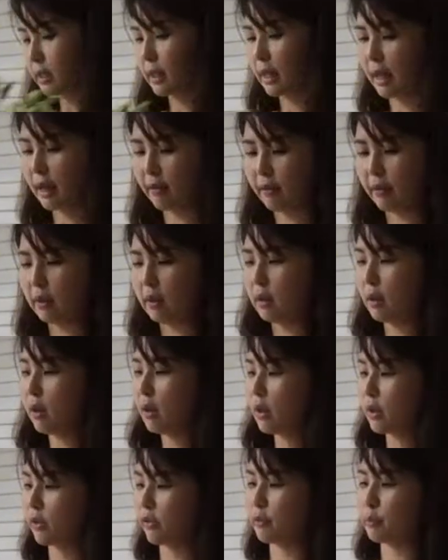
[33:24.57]
they have a
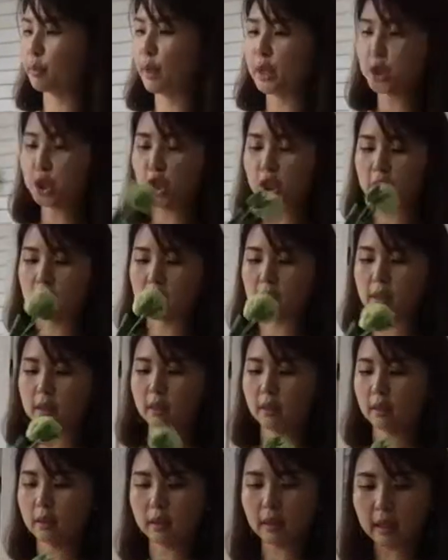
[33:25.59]
lot of branches
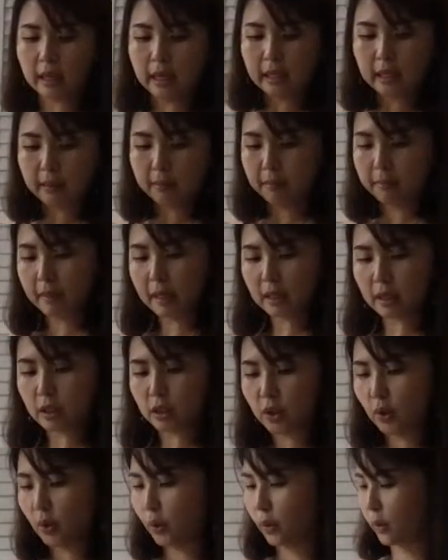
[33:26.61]
and it
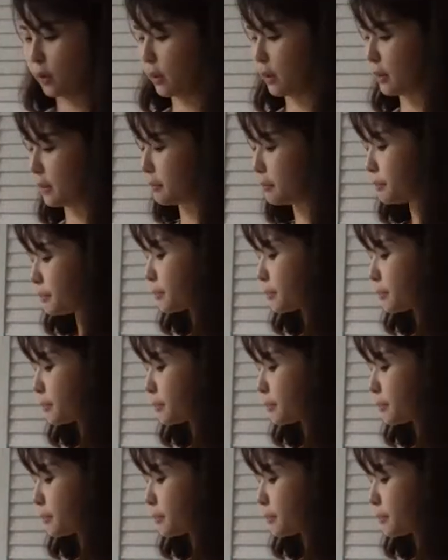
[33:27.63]
makes your